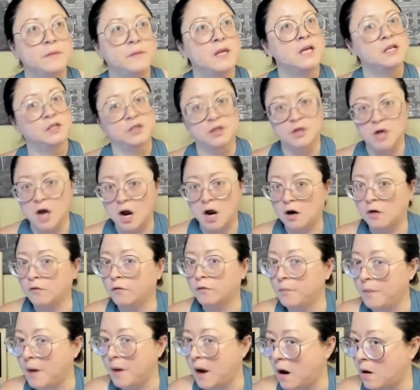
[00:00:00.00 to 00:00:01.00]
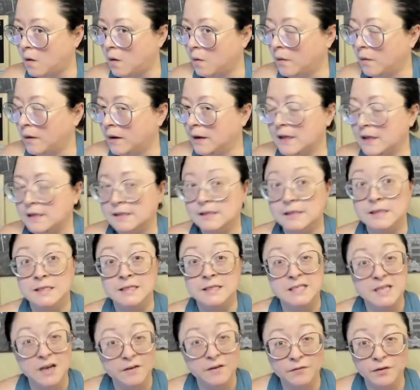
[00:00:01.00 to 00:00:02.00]
It's not overpowering. It's
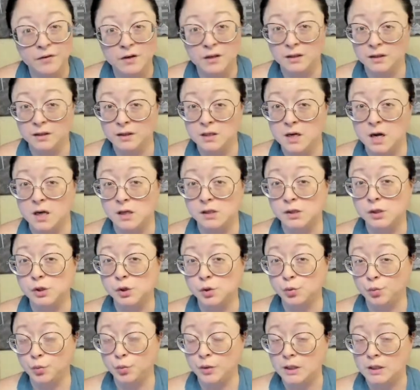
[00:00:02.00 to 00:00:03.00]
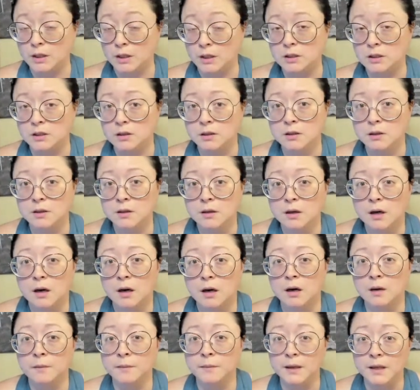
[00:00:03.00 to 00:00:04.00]
definitely not sweet.
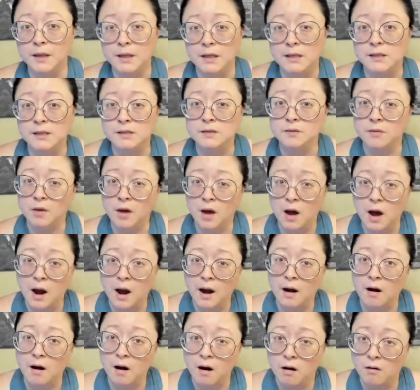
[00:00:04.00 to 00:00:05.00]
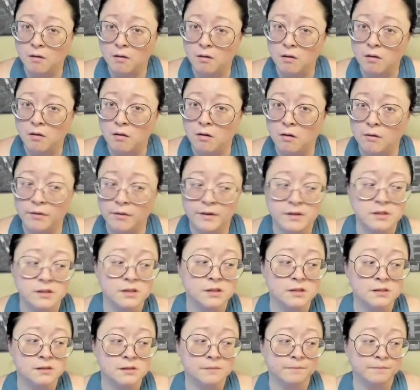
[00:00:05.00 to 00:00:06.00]
It is of that higher alcohol. This
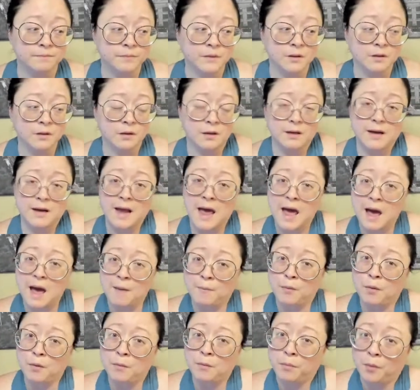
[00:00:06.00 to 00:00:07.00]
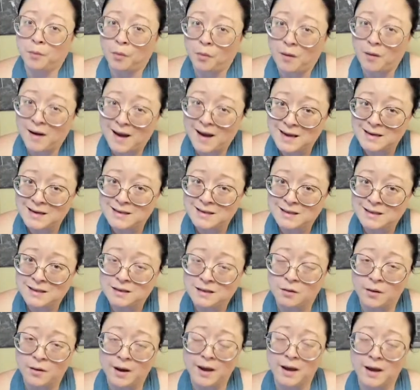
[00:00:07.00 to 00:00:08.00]
is like an apple brandy.
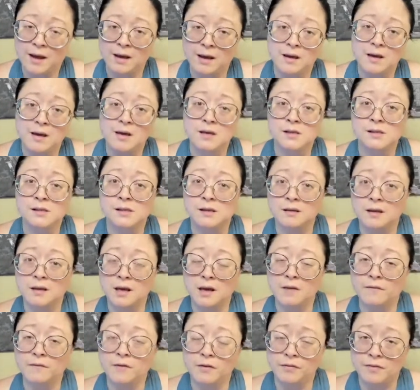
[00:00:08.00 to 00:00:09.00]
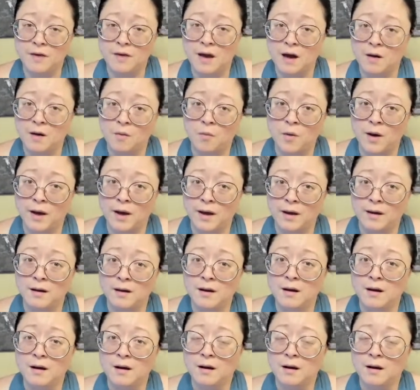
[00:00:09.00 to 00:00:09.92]
Okay. So think of it that way.